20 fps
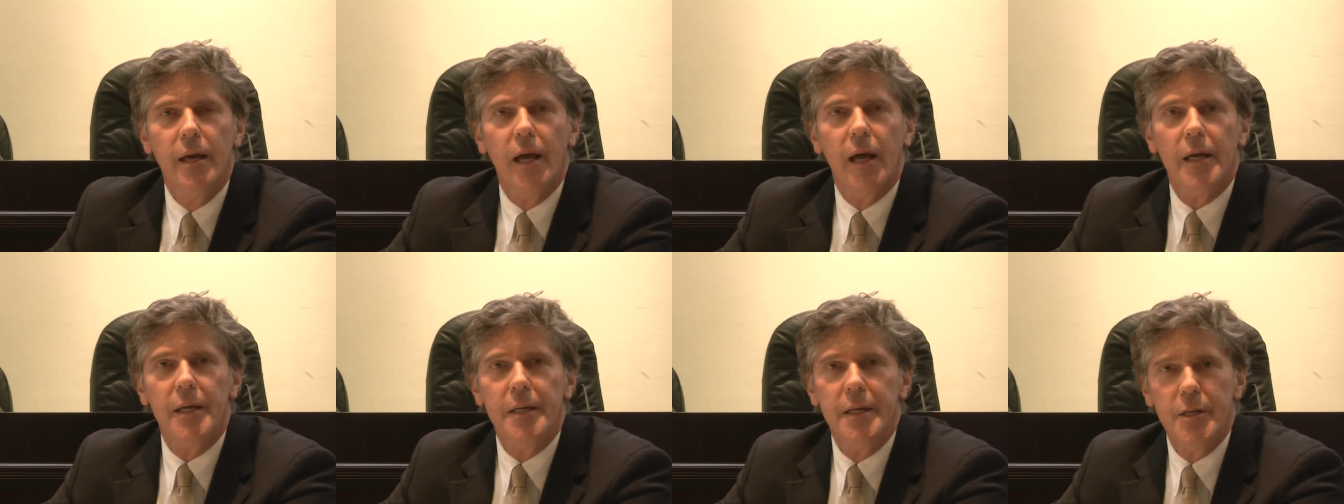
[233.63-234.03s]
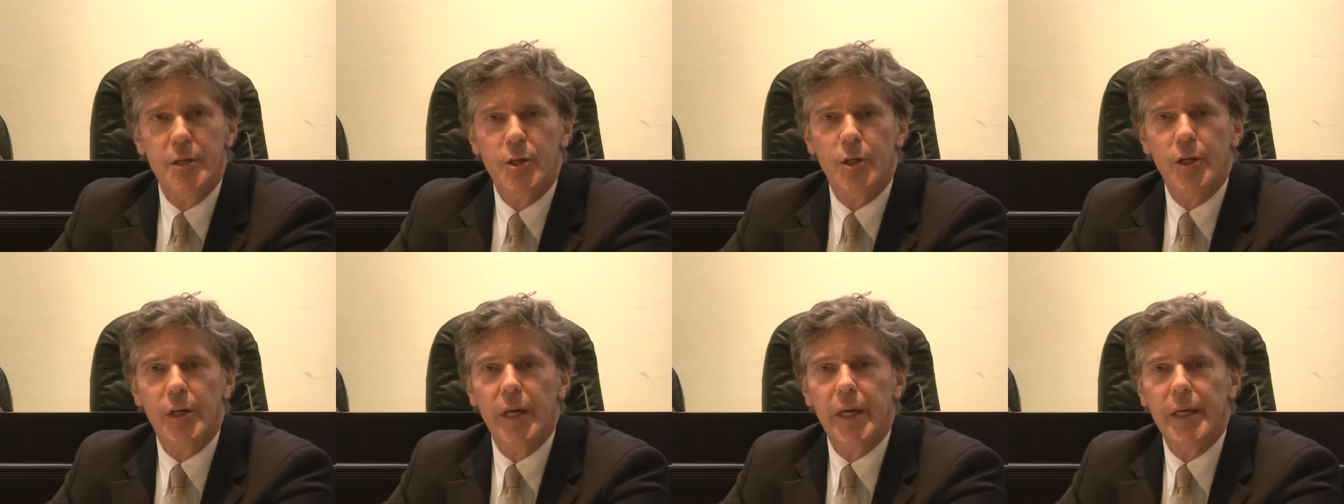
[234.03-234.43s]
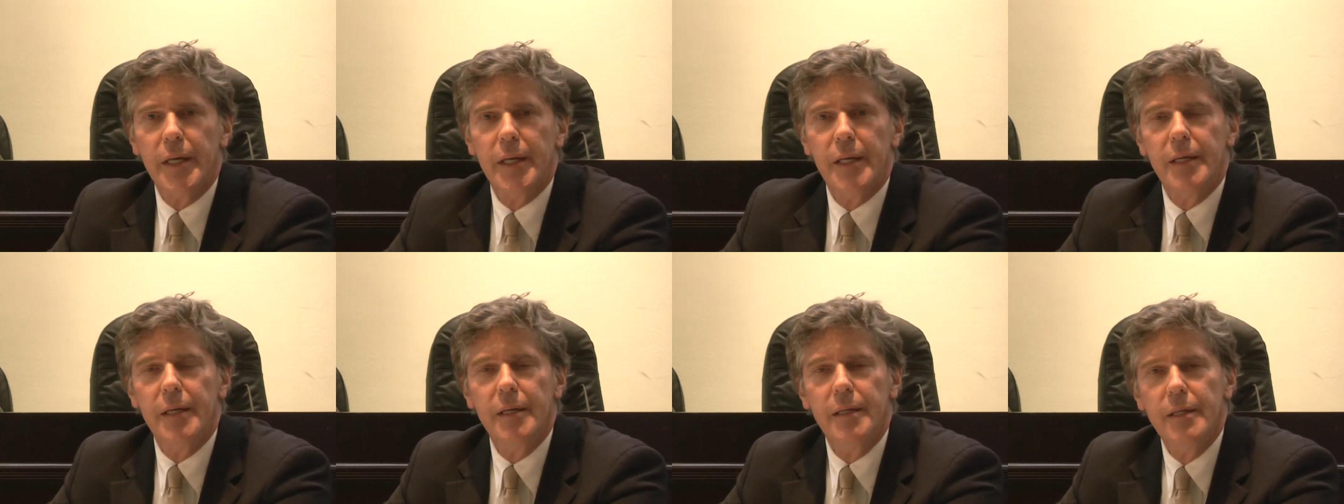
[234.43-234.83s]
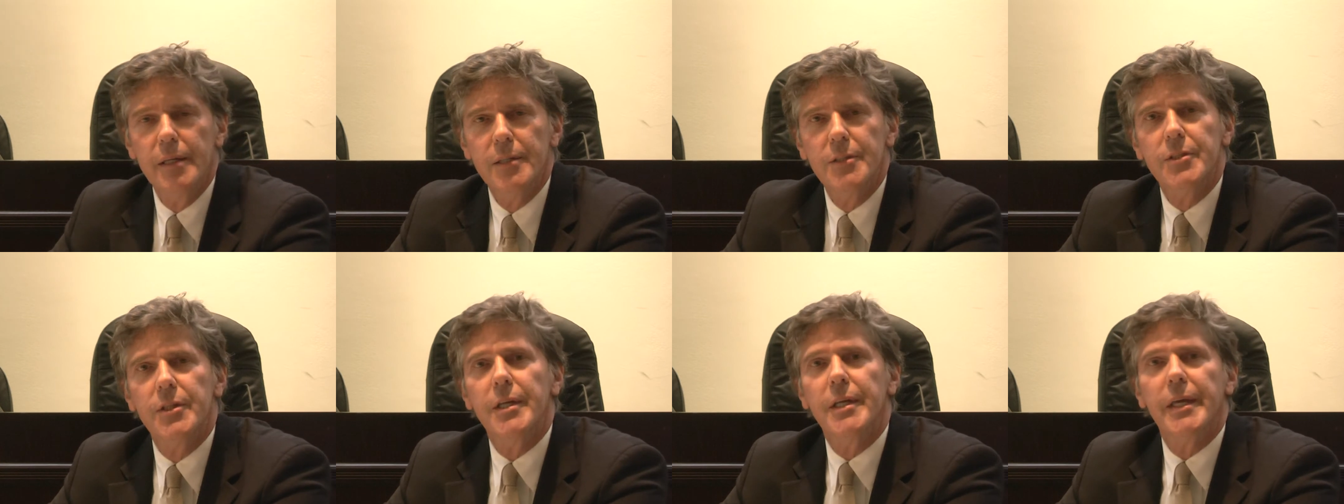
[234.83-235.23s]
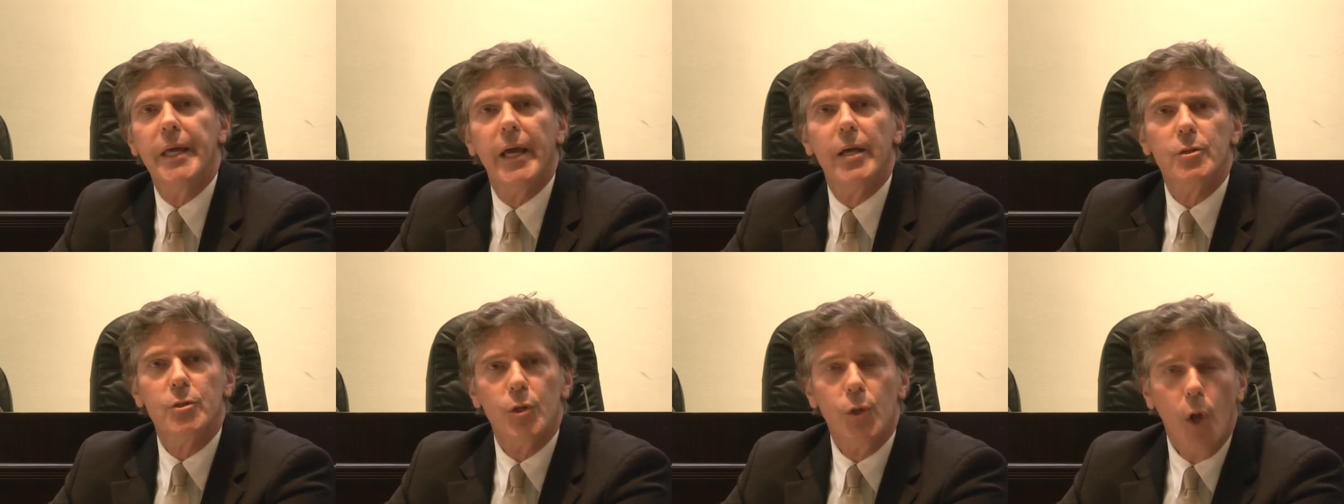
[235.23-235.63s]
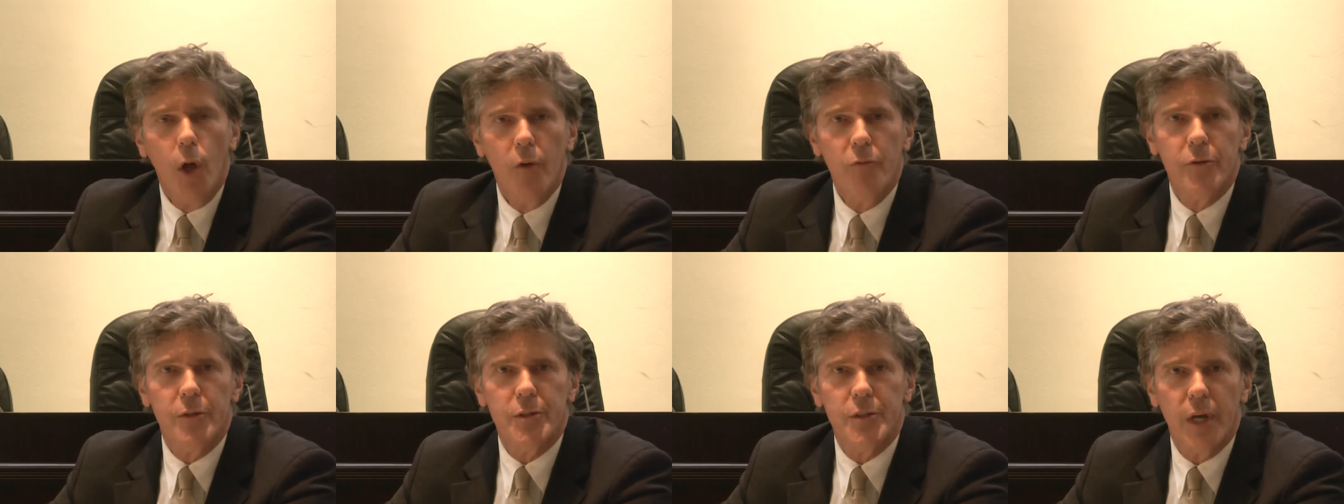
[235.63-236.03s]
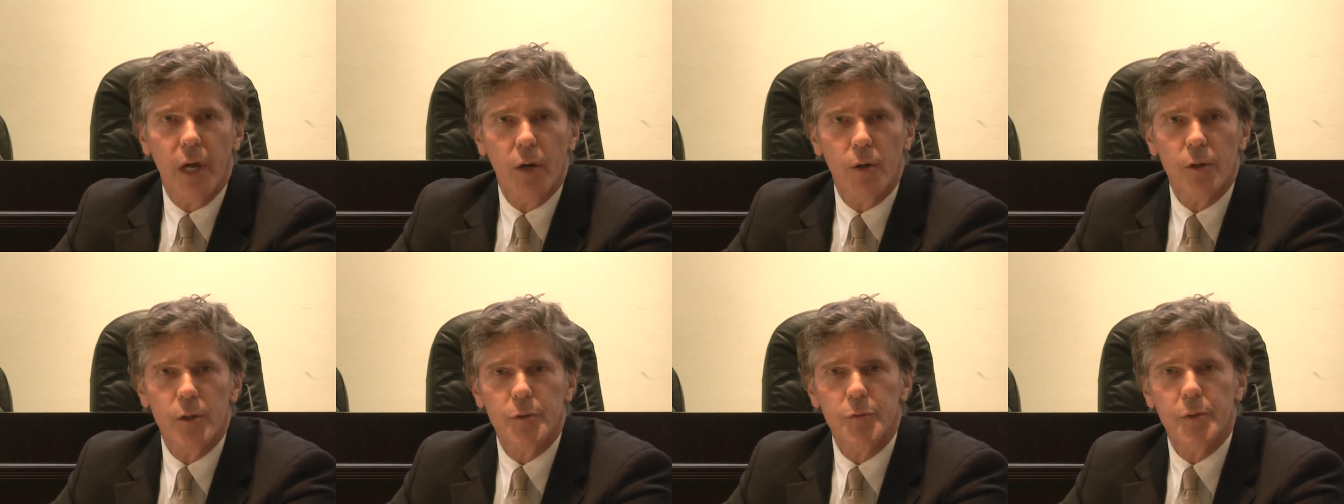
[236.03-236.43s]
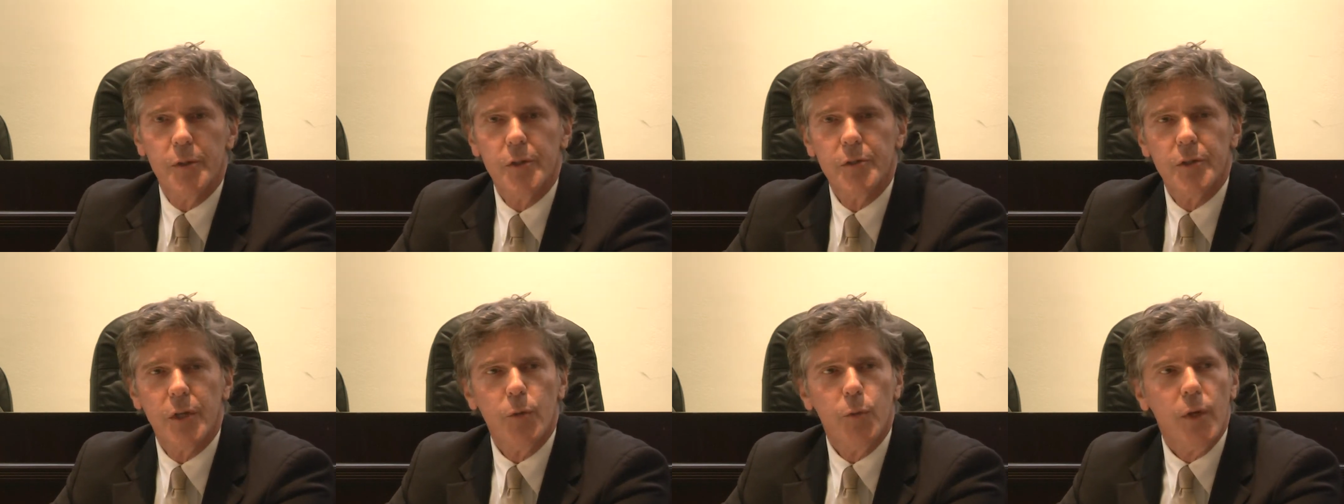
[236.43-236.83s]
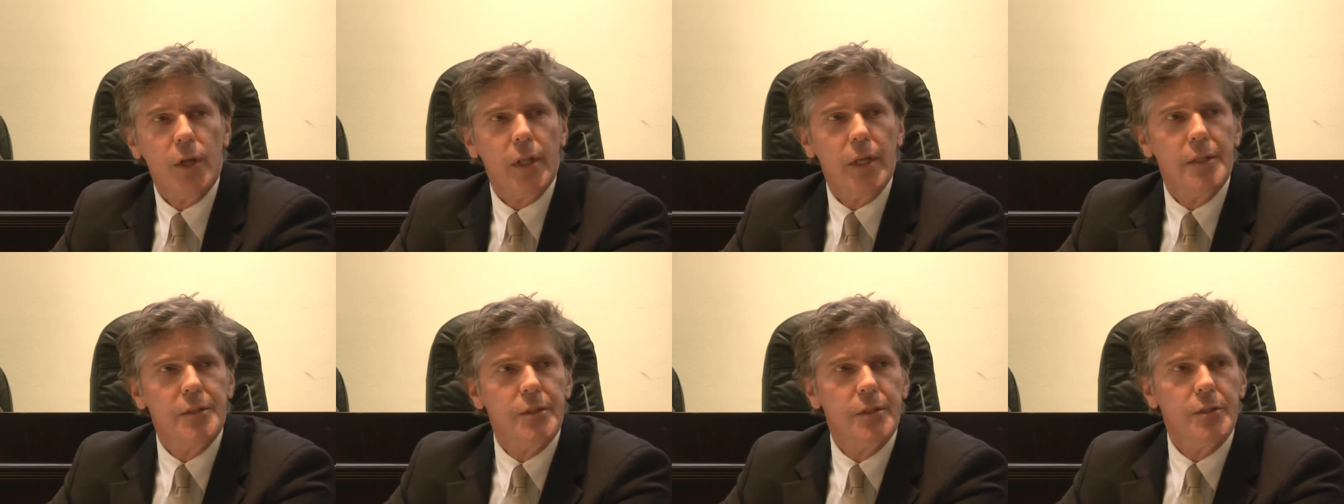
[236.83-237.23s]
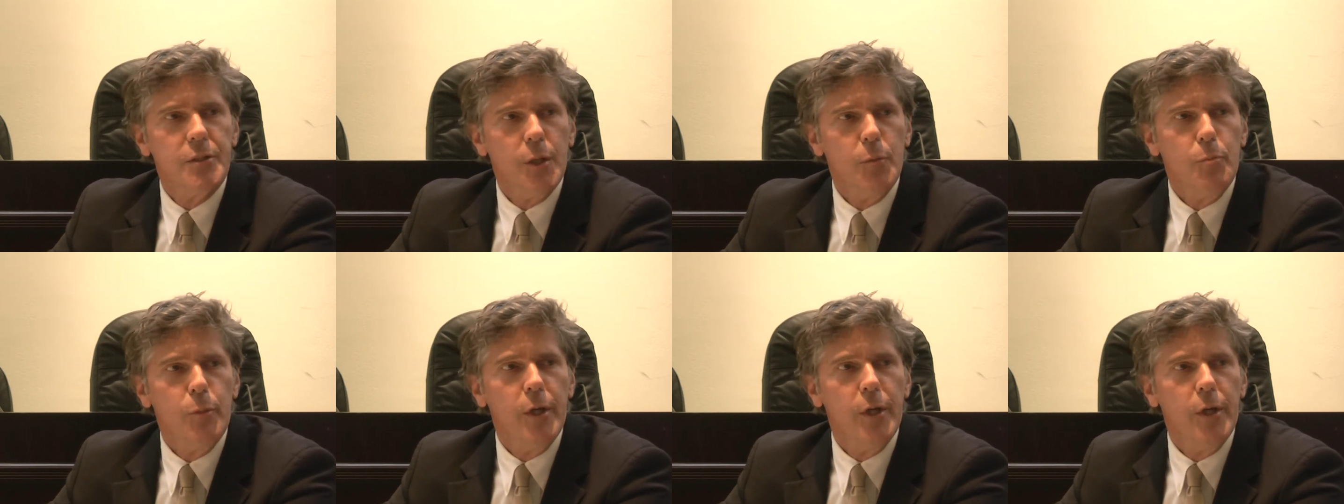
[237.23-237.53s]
I initiated city council office hours because I realized that some